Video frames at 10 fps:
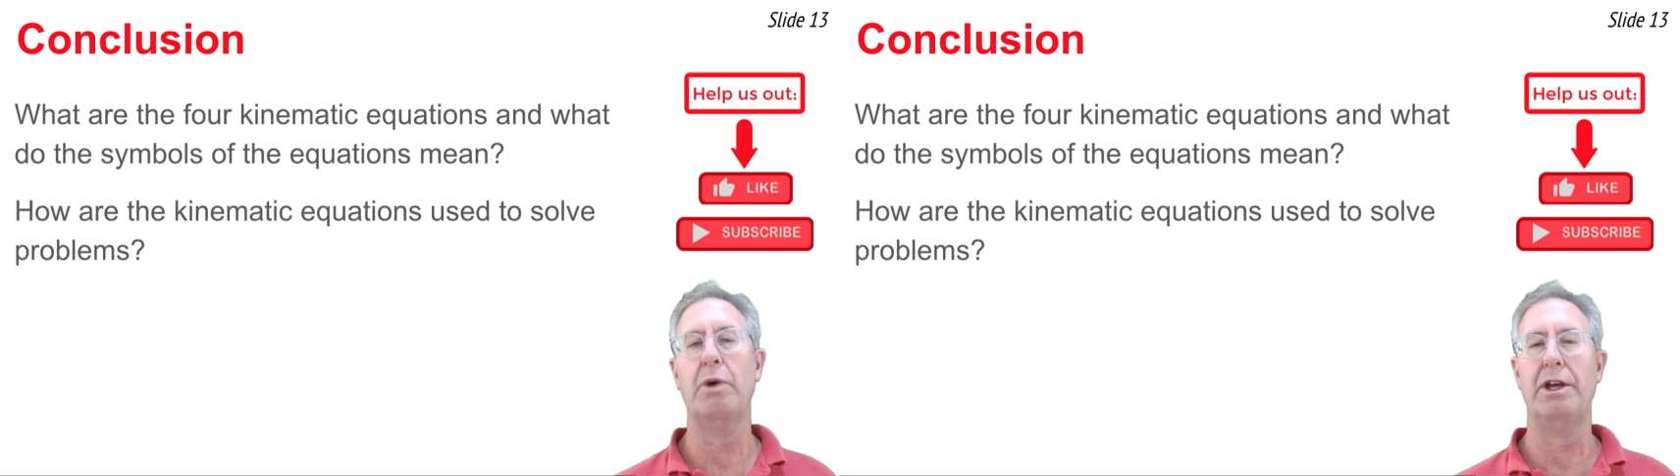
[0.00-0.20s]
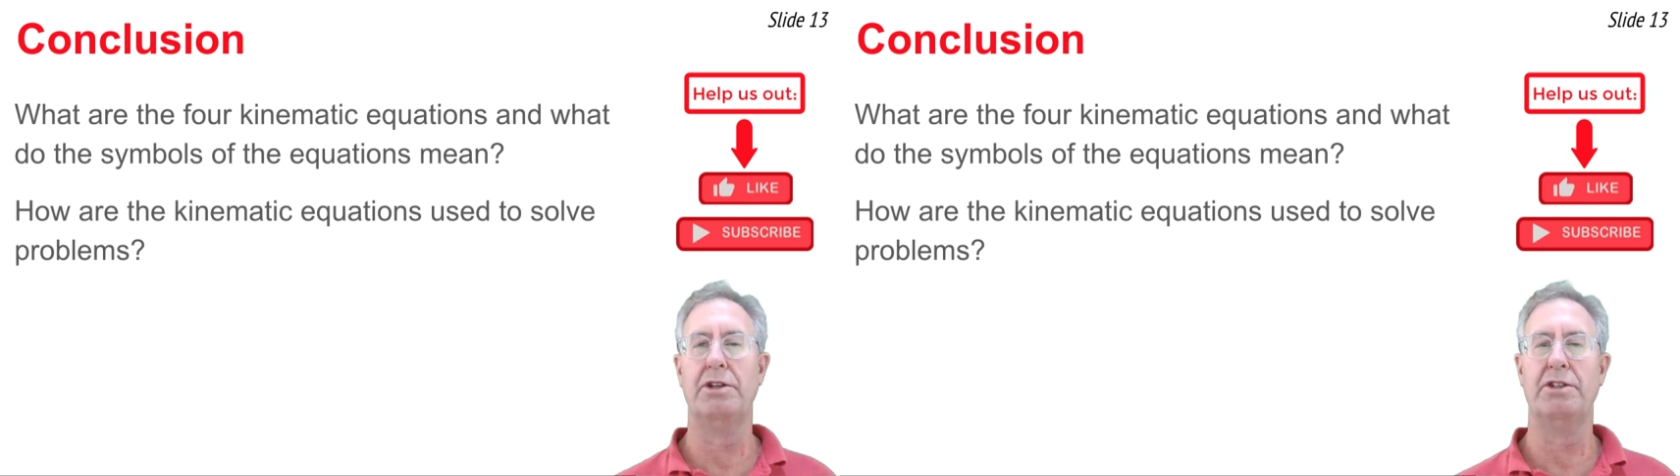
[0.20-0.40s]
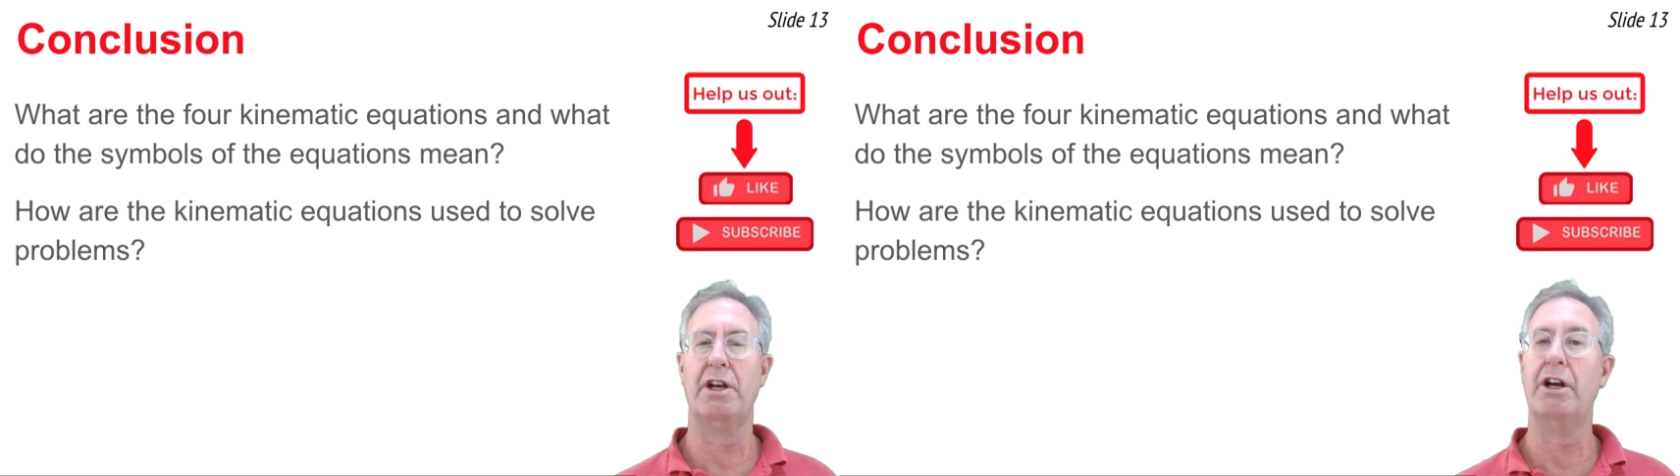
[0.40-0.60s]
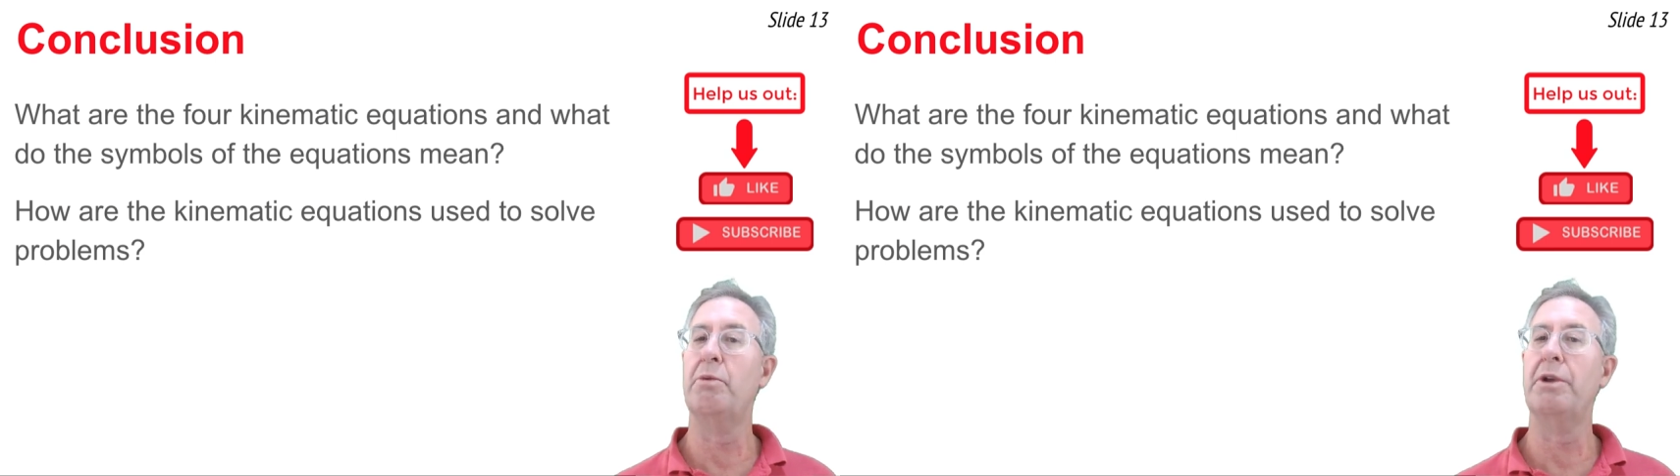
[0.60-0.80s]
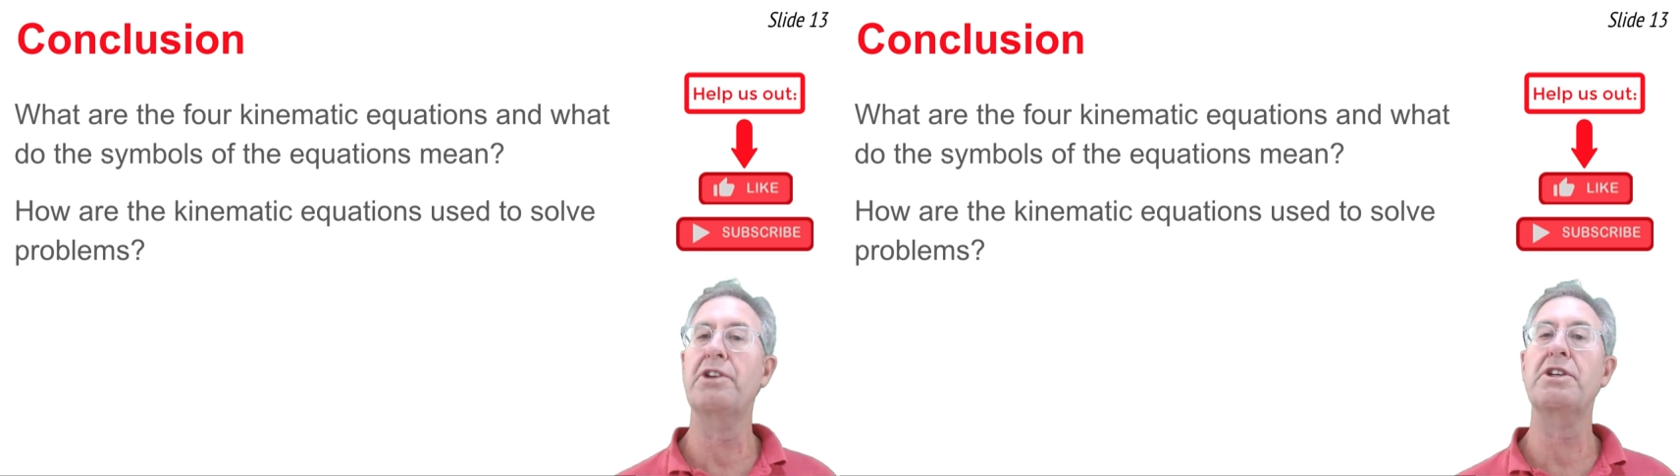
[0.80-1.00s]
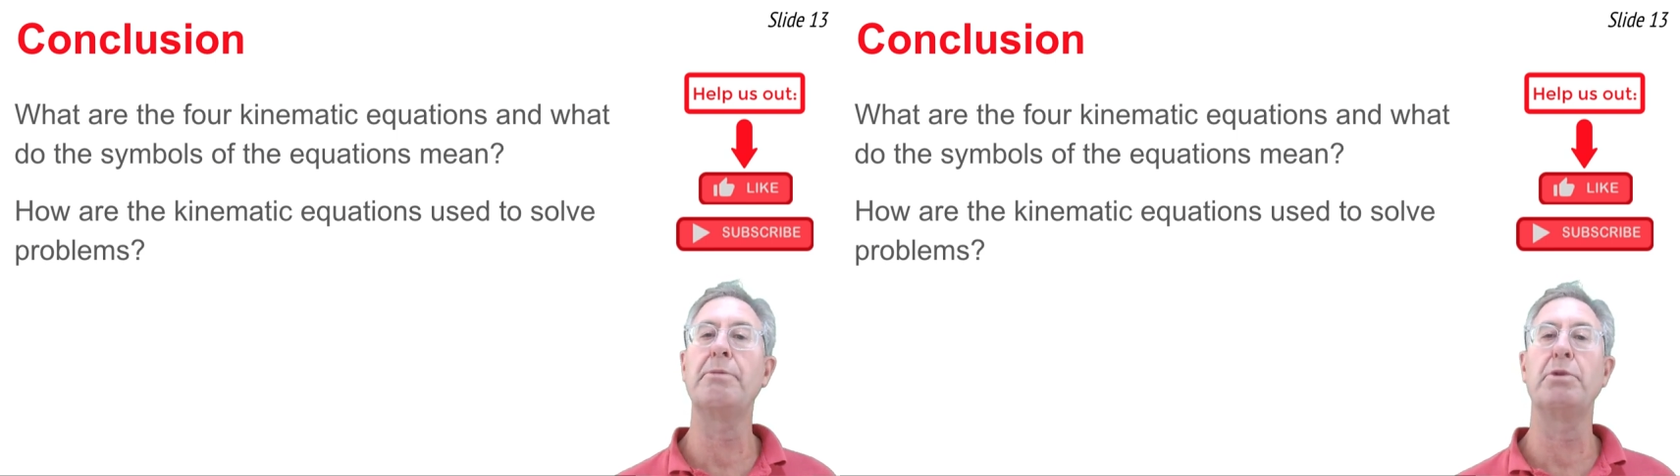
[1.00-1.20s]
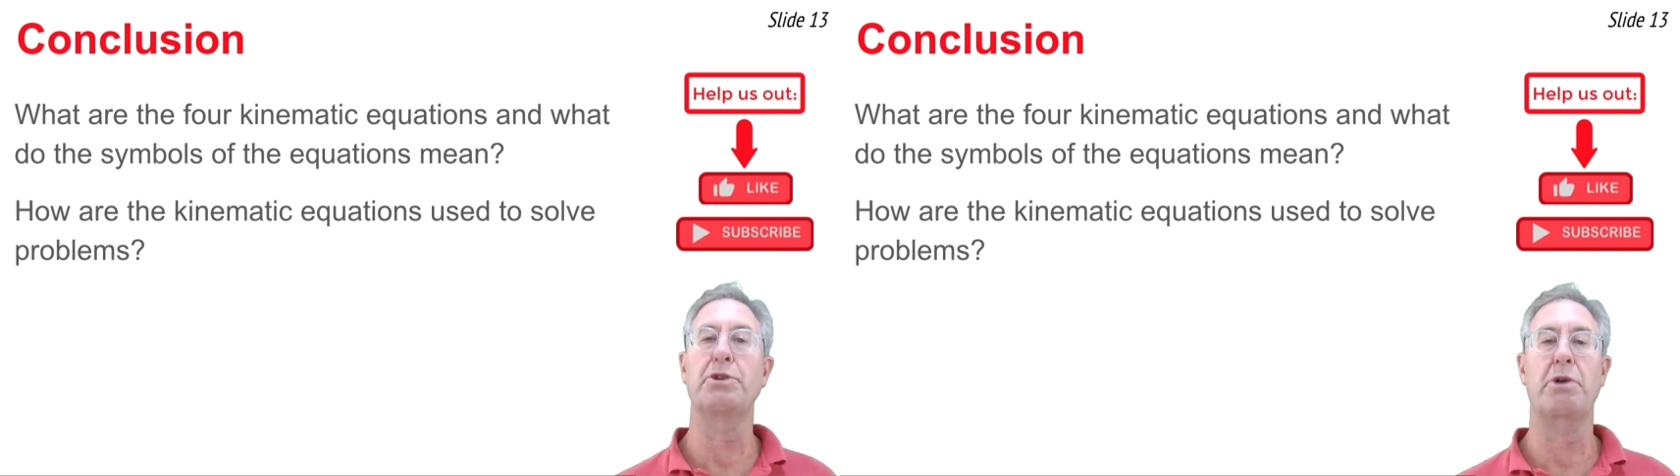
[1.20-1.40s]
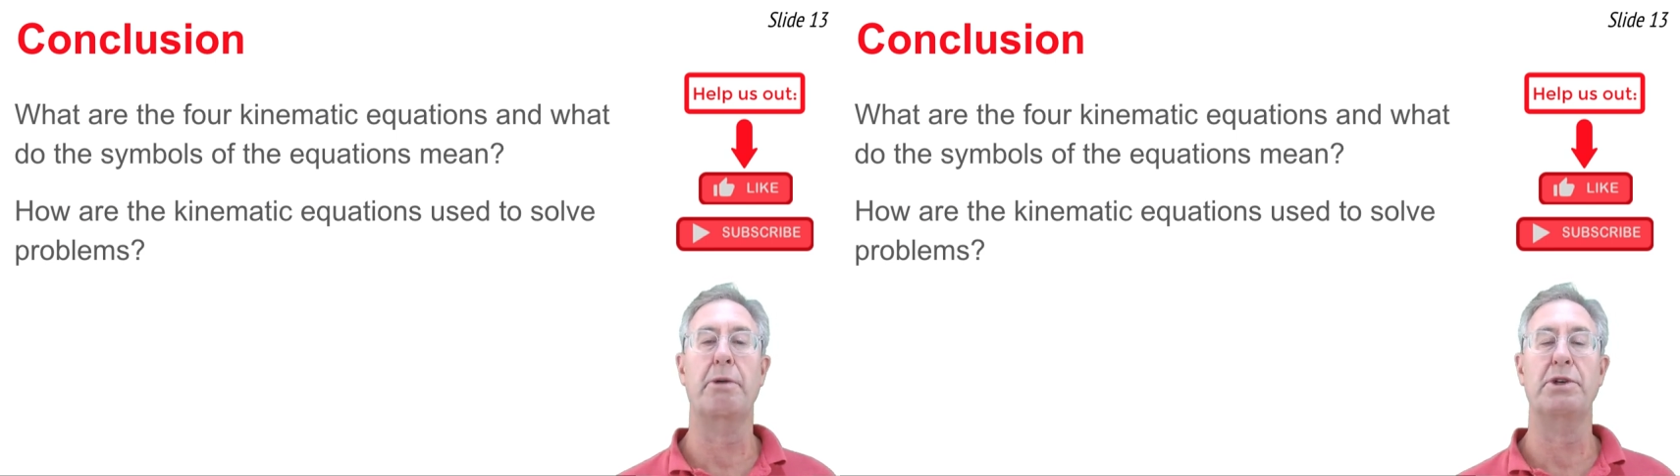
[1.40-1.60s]
equations are and what the
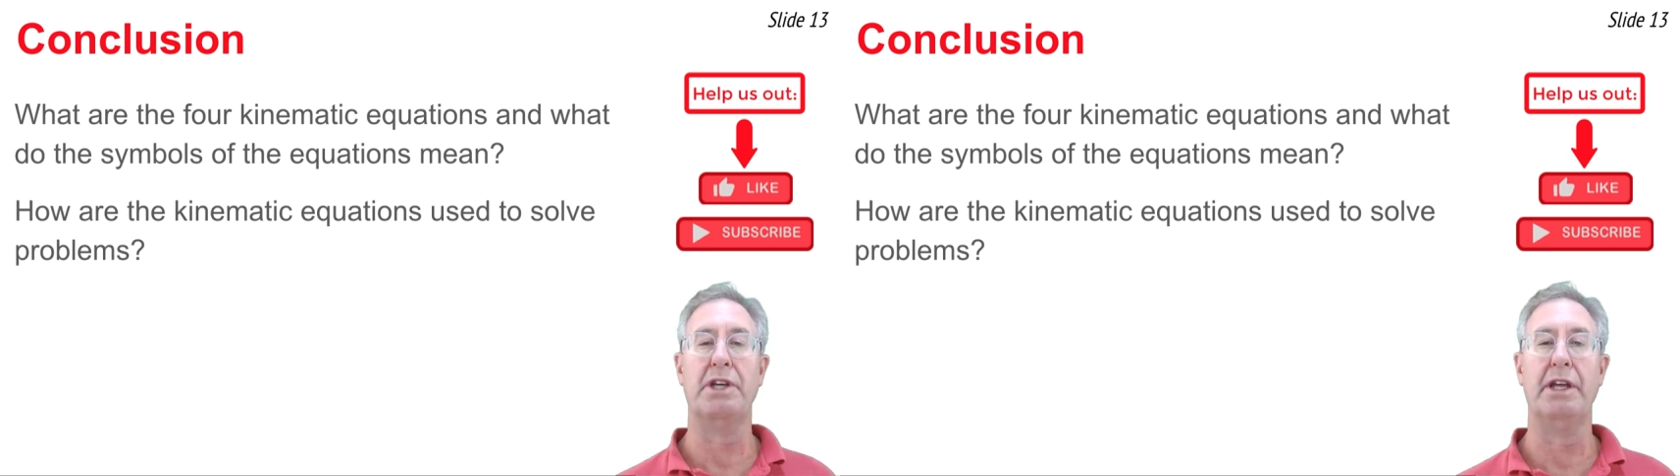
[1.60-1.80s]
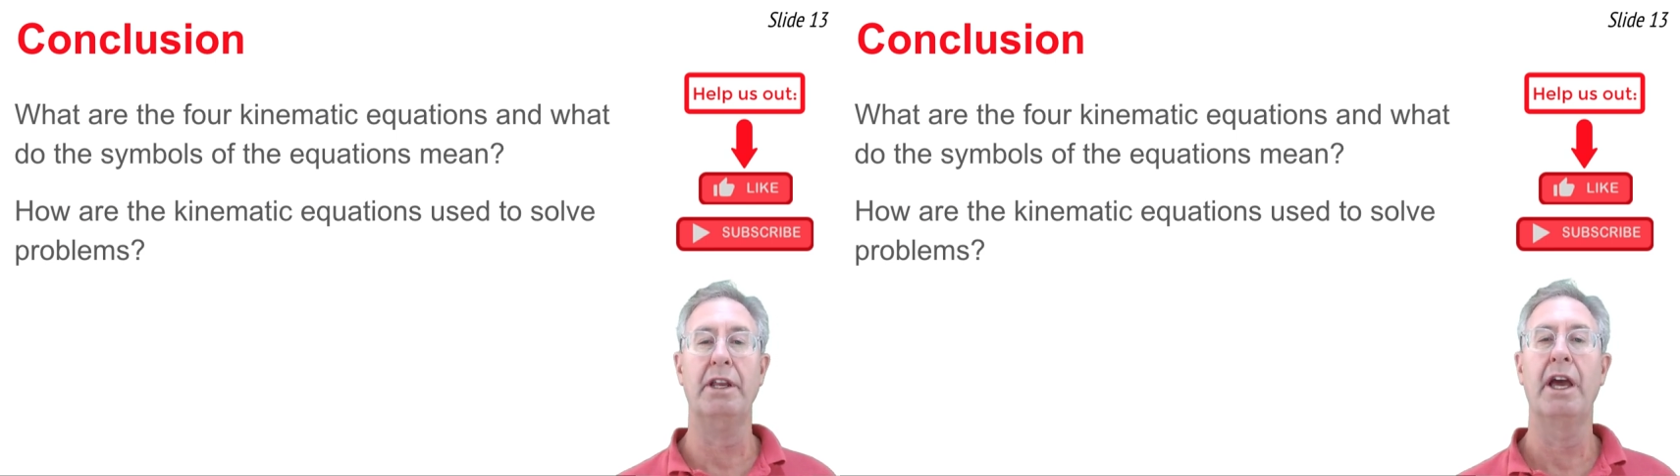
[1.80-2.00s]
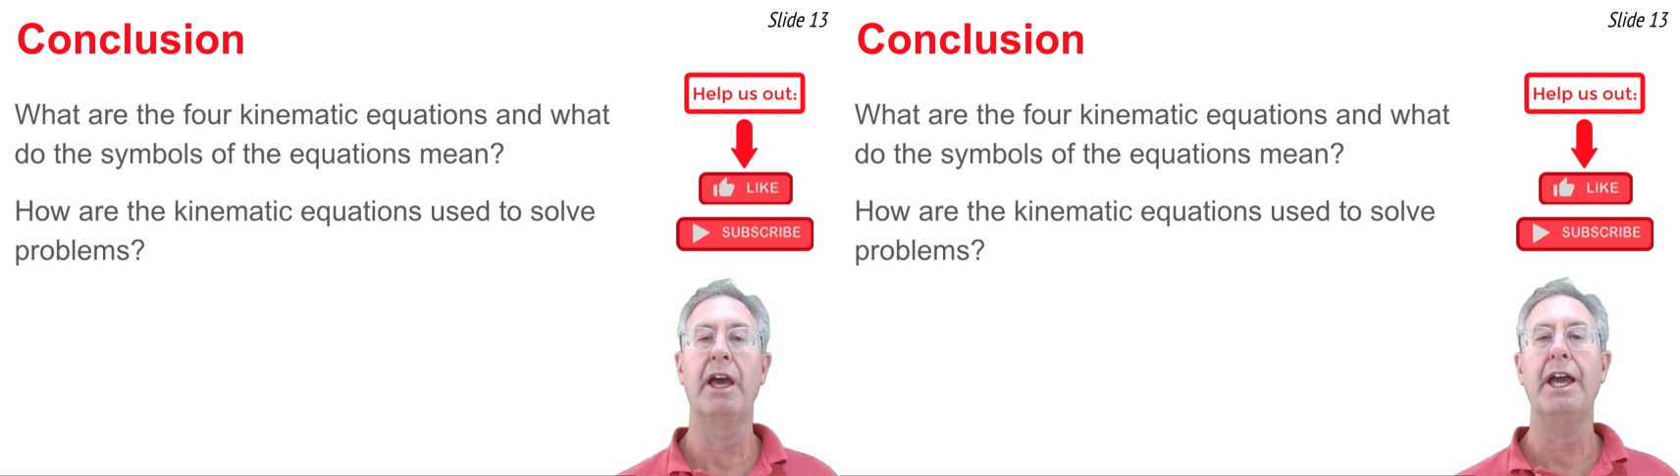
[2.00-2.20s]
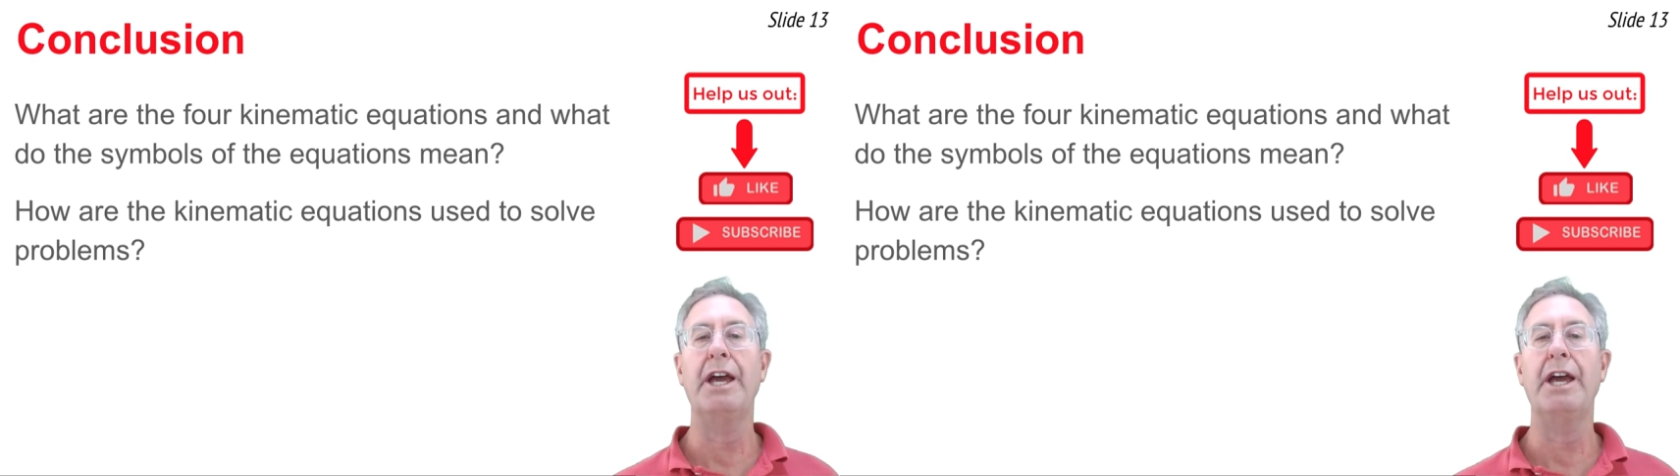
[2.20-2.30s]
symbols represent,